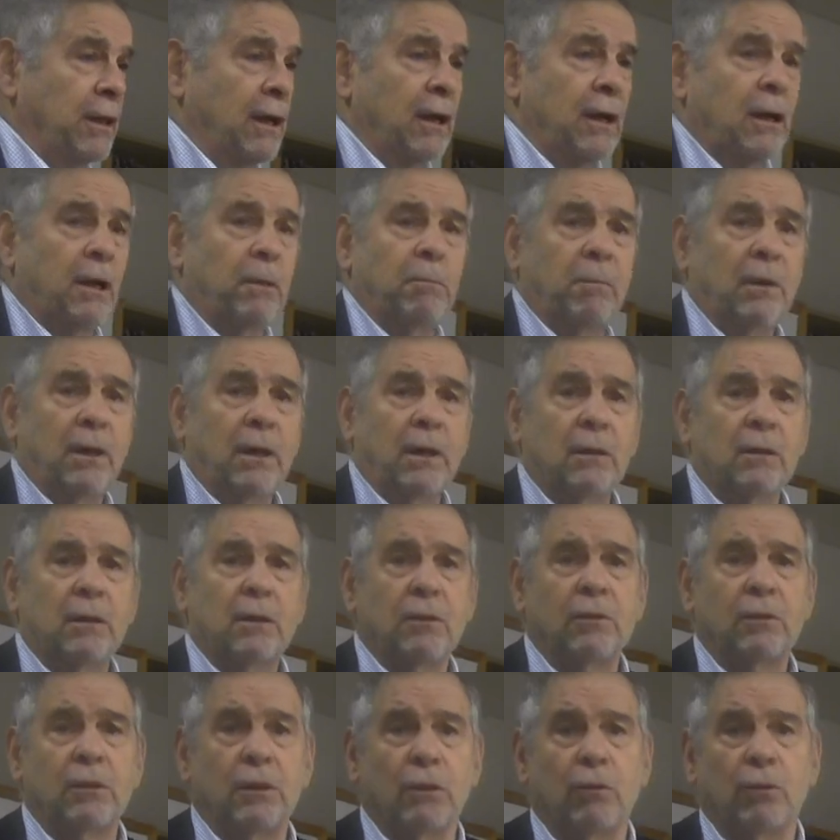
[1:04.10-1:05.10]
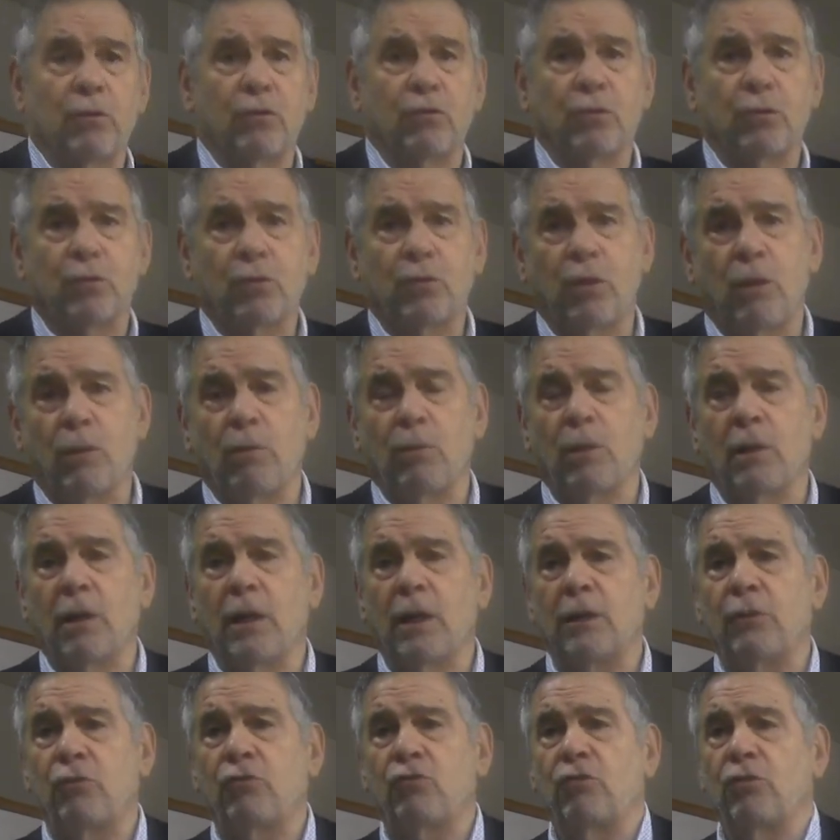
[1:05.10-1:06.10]
that I mean that there is a
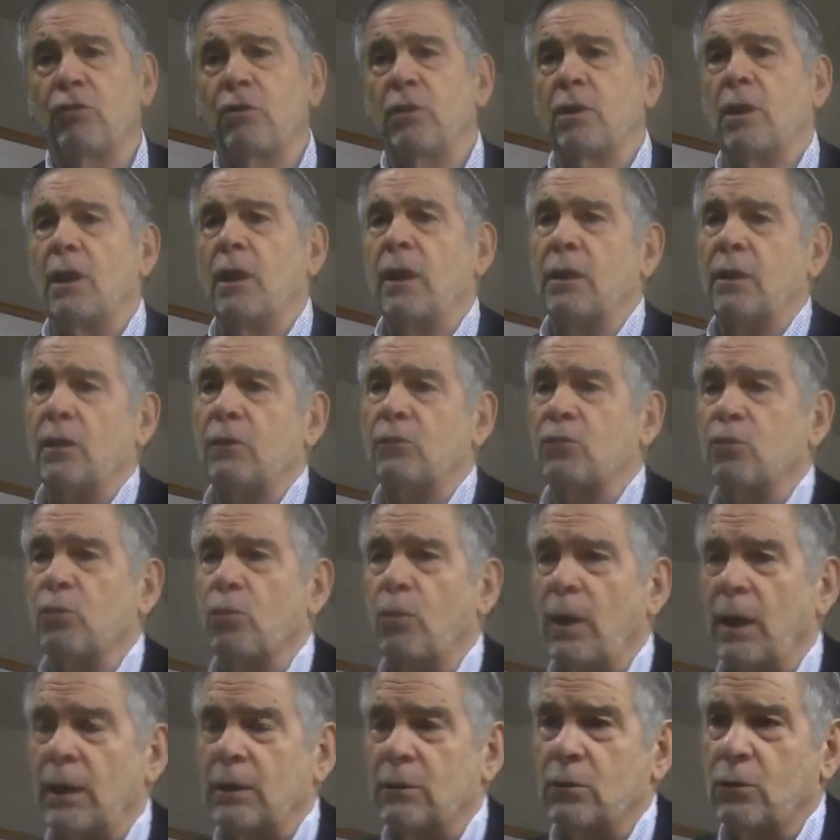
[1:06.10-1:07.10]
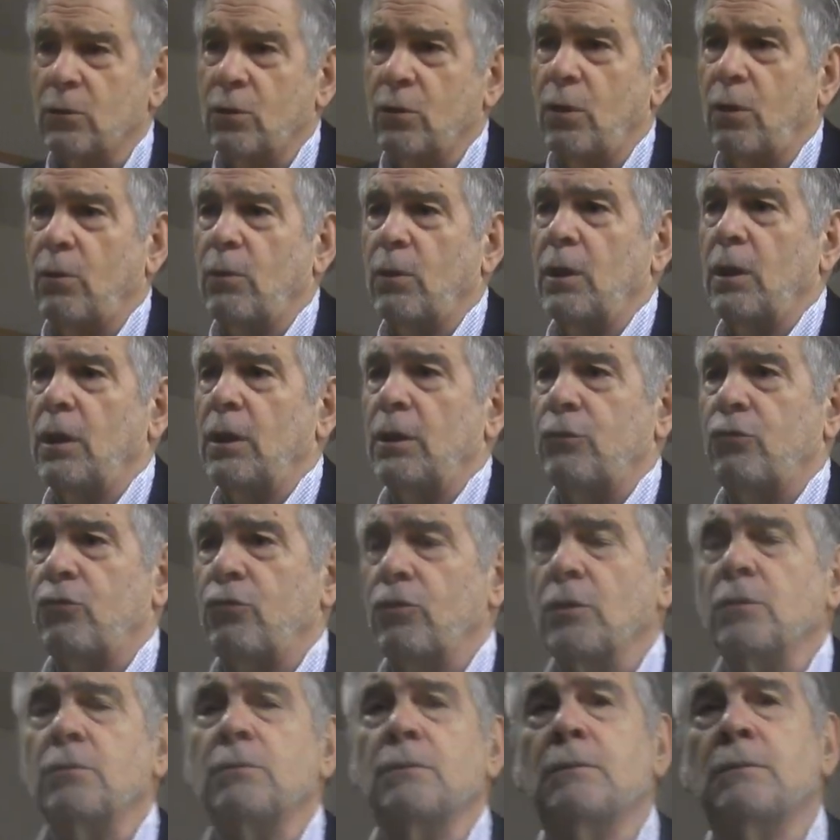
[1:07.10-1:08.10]
correlation and a direct
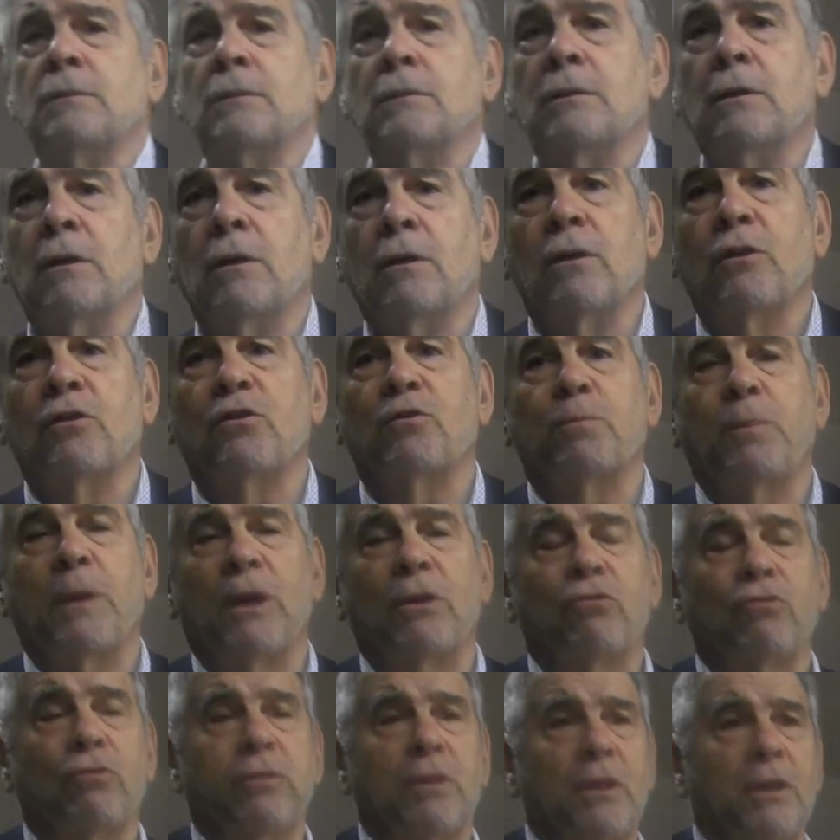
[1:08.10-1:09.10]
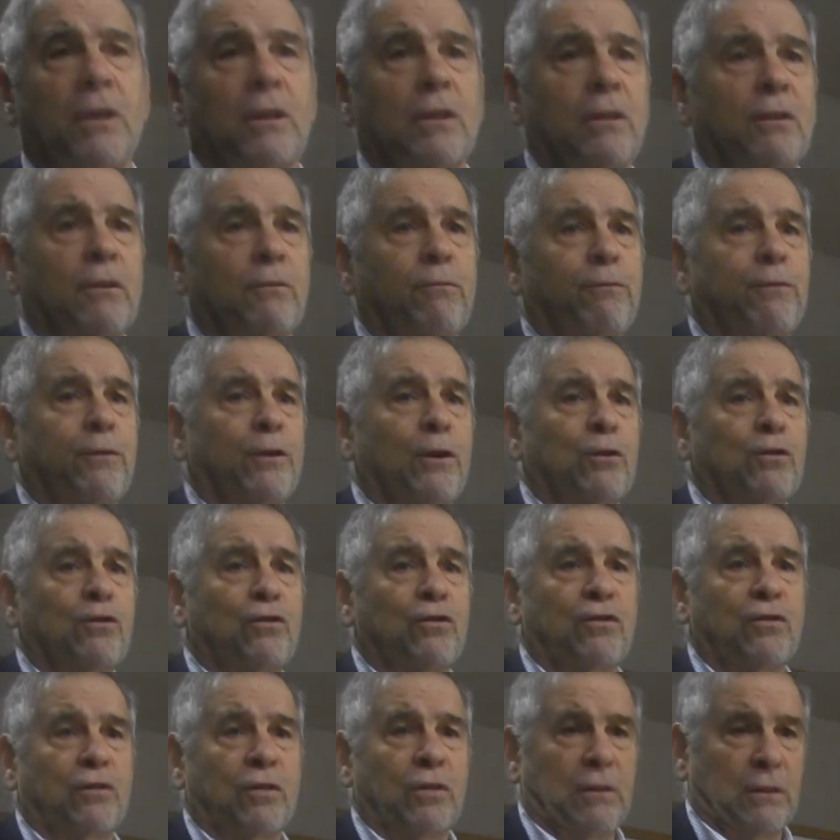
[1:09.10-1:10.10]
correlation, especially in the
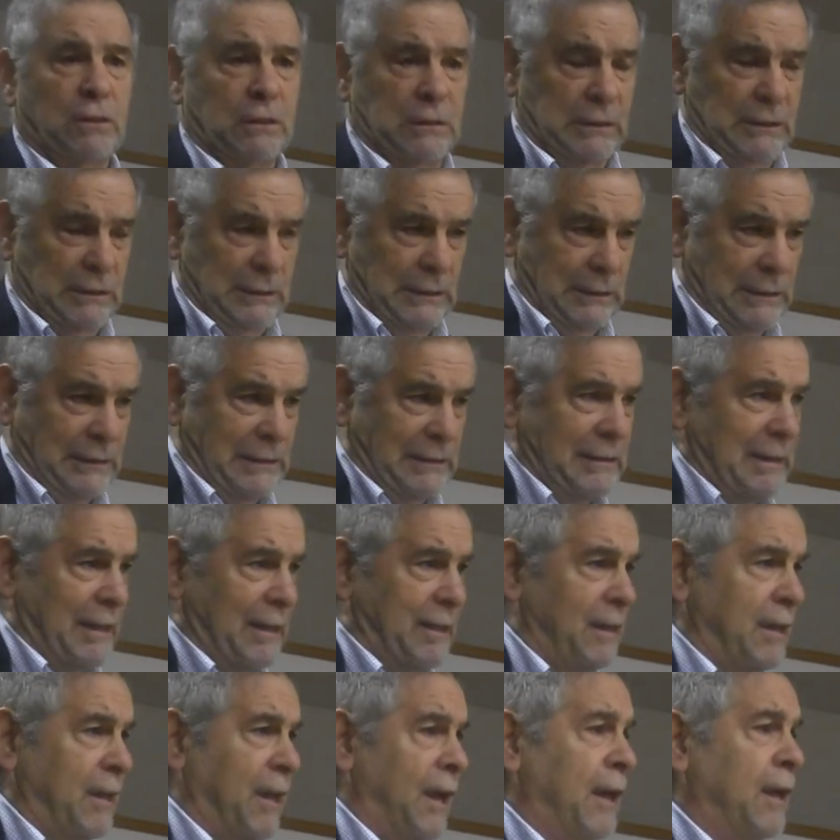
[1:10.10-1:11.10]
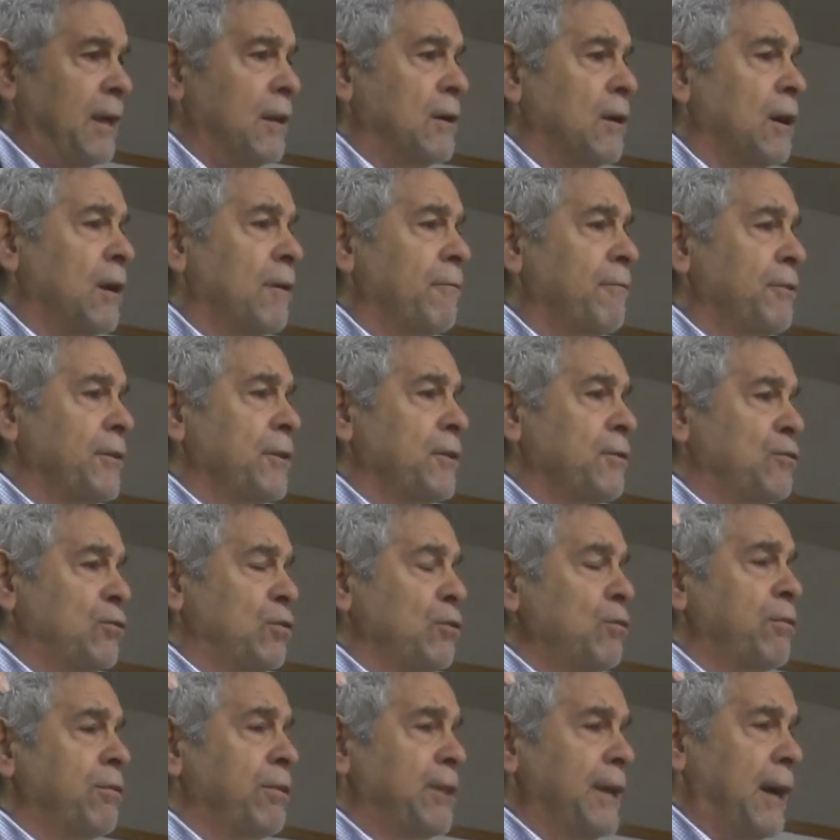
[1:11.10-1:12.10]
first decade of the
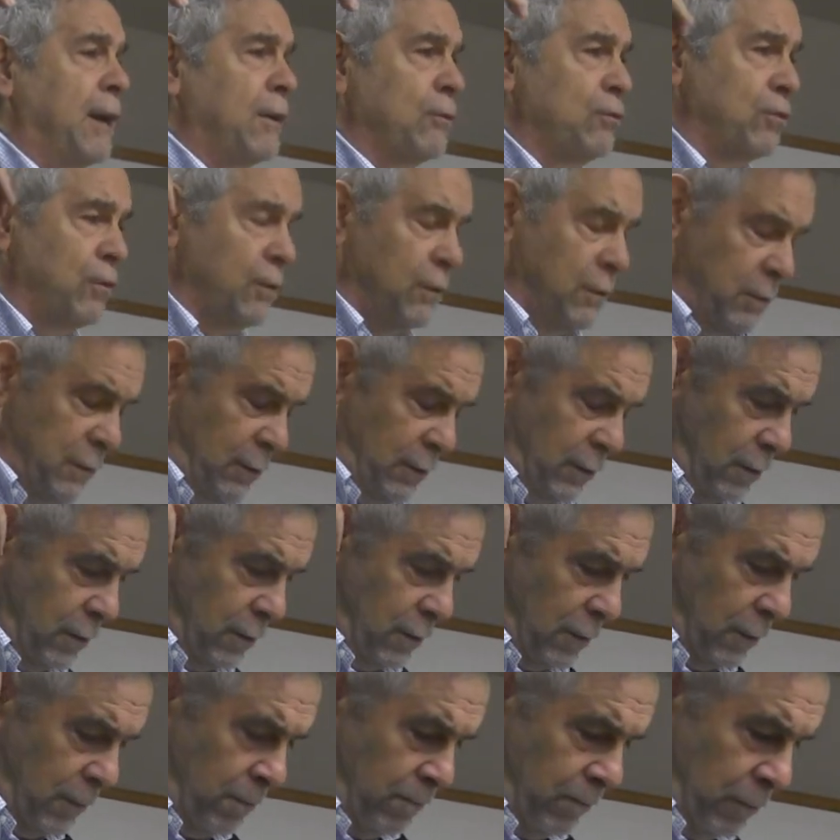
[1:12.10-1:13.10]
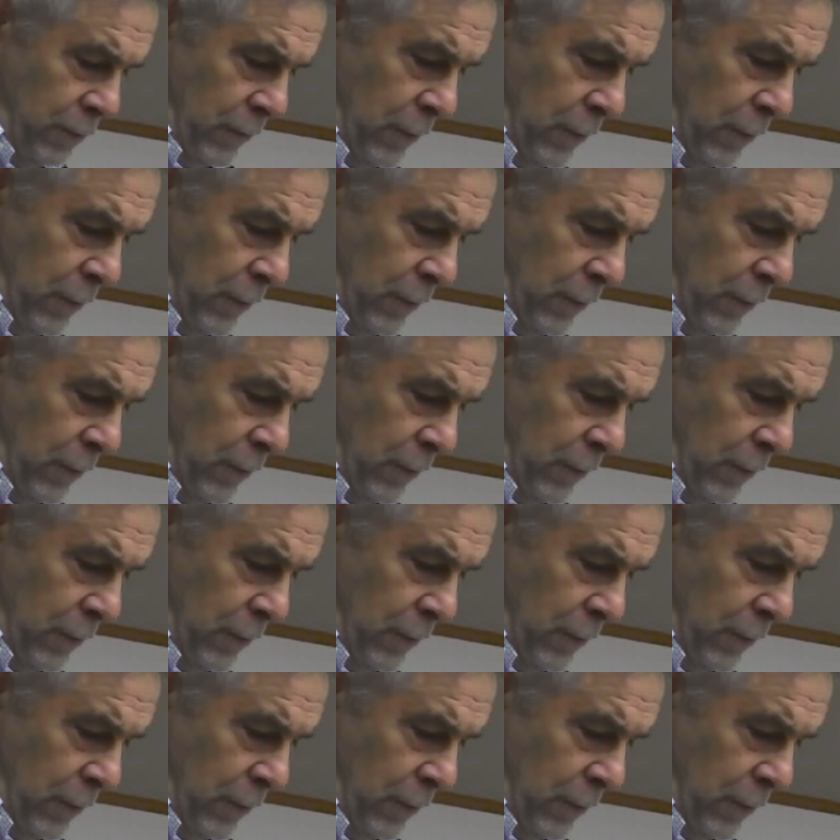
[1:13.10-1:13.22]
2000 year,